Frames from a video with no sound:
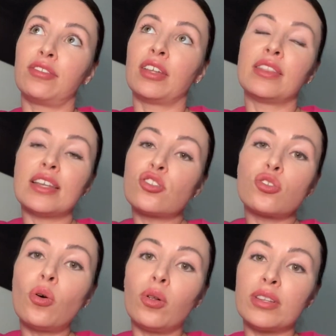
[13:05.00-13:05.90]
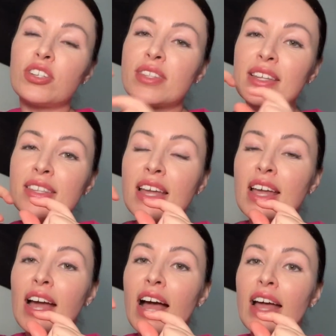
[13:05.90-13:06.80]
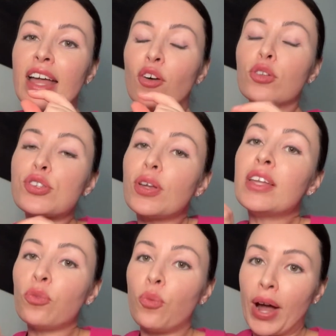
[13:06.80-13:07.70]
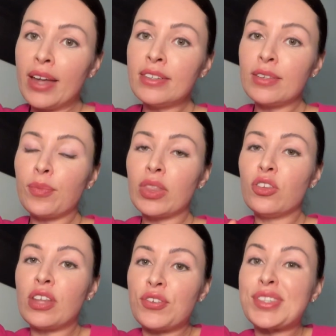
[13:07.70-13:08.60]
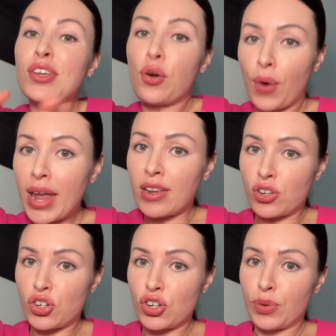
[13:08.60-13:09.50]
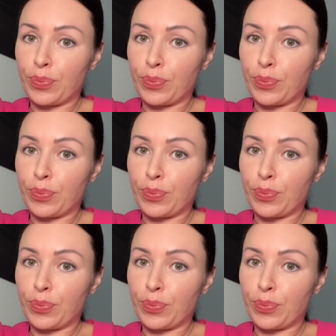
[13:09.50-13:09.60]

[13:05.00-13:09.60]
and that's all. That's also in weight. There is a range